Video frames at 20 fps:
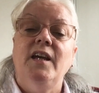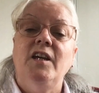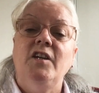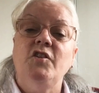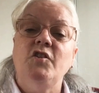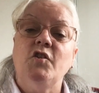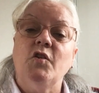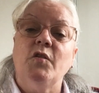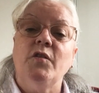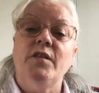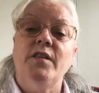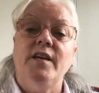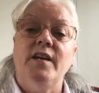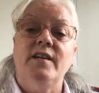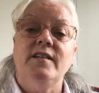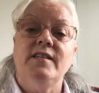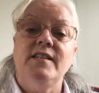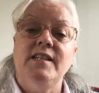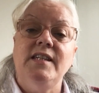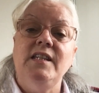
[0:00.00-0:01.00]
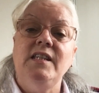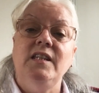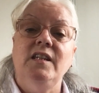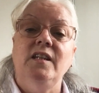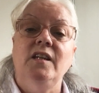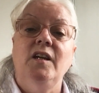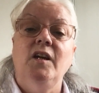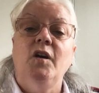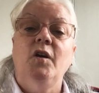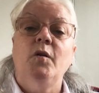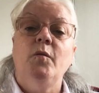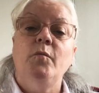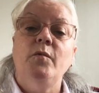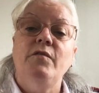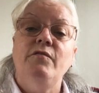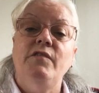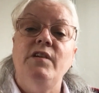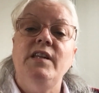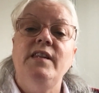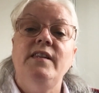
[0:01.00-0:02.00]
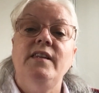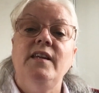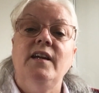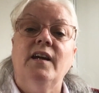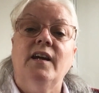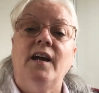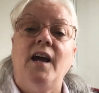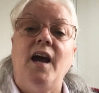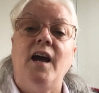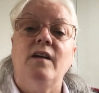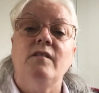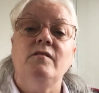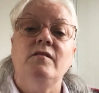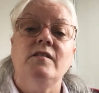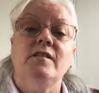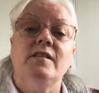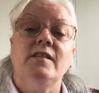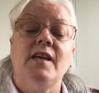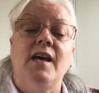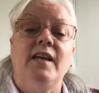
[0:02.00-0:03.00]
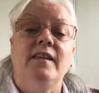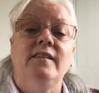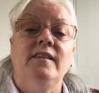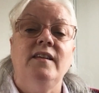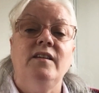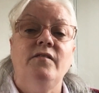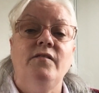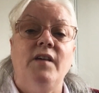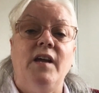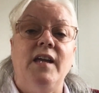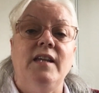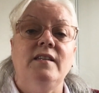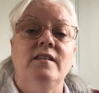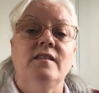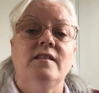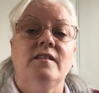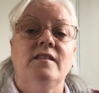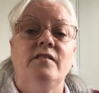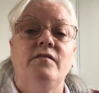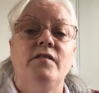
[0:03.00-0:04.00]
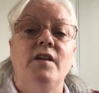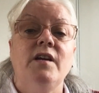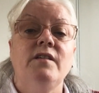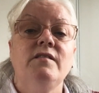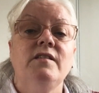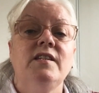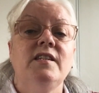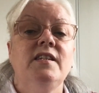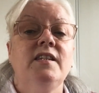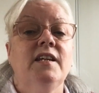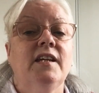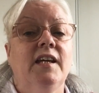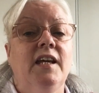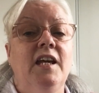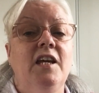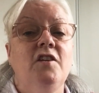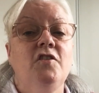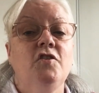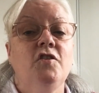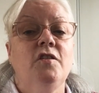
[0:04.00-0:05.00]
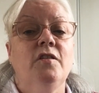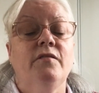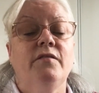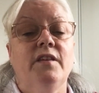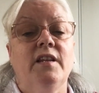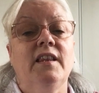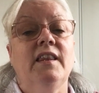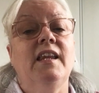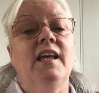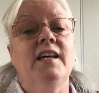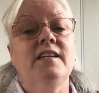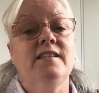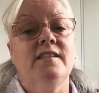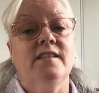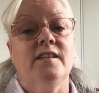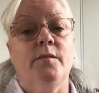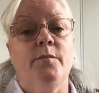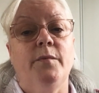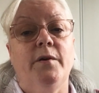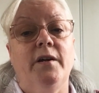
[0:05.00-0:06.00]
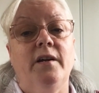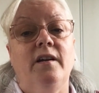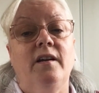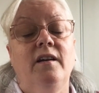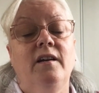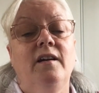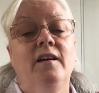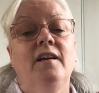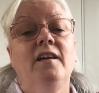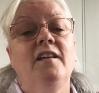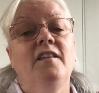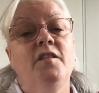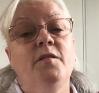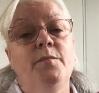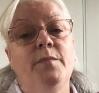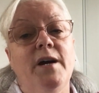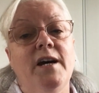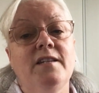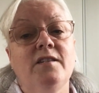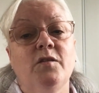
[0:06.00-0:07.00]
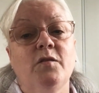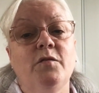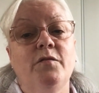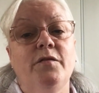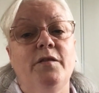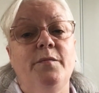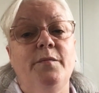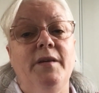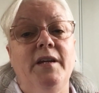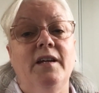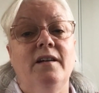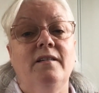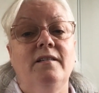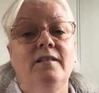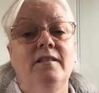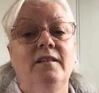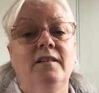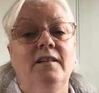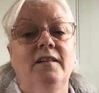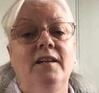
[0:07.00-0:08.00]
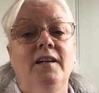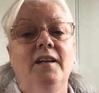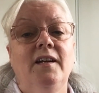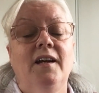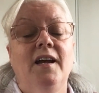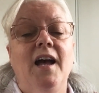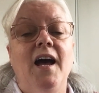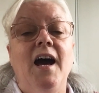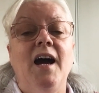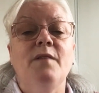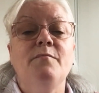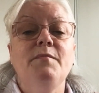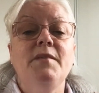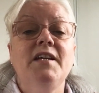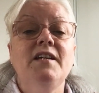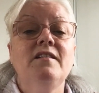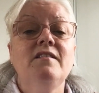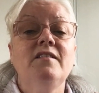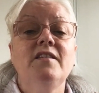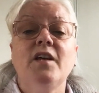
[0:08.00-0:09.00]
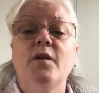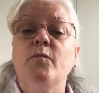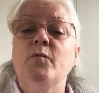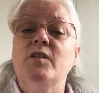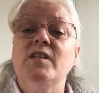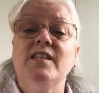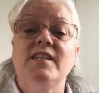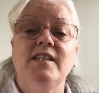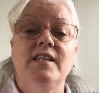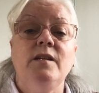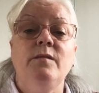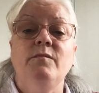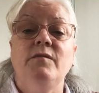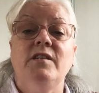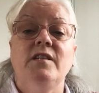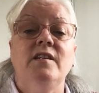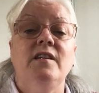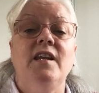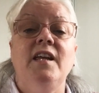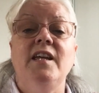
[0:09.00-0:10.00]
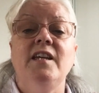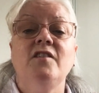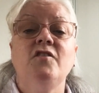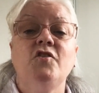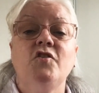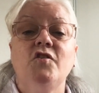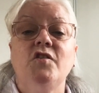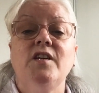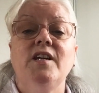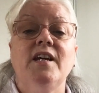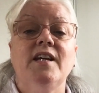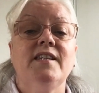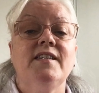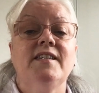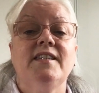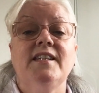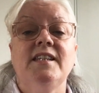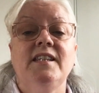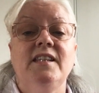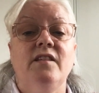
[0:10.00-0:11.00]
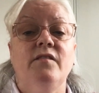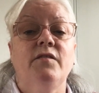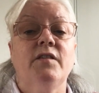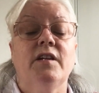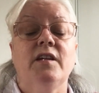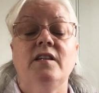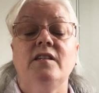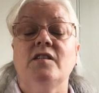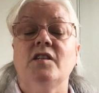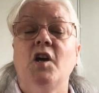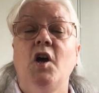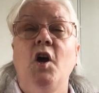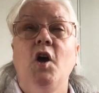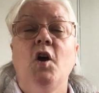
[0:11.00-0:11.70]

In John 13, we read the accounts and the events surrounding the occasion of the Last Supper, the Passover meal, a meal that was steeped in history and significance,